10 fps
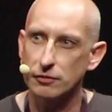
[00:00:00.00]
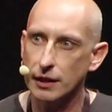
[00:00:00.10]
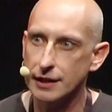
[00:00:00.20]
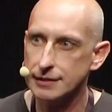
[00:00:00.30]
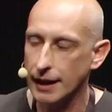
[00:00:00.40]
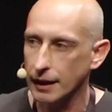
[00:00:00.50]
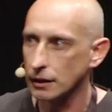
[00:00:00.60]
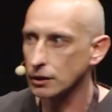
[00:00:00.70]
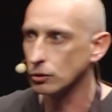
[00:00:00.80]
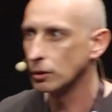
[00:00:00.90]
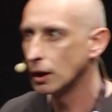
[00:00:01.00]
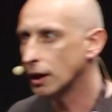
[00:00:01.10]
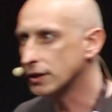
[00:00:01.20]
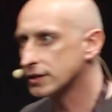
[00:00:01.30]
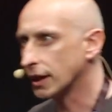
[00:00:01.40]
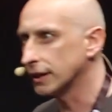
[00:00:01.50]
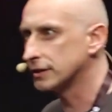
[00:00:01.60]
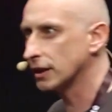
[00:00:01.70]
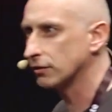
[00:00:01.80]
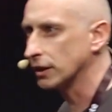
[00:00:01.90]
a very technical and
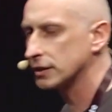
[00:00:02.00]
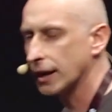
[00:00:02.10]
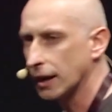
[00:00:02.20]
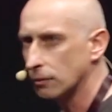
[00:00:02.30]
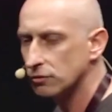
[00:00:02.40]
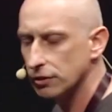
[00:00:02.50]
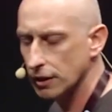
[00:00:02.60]
scientific term for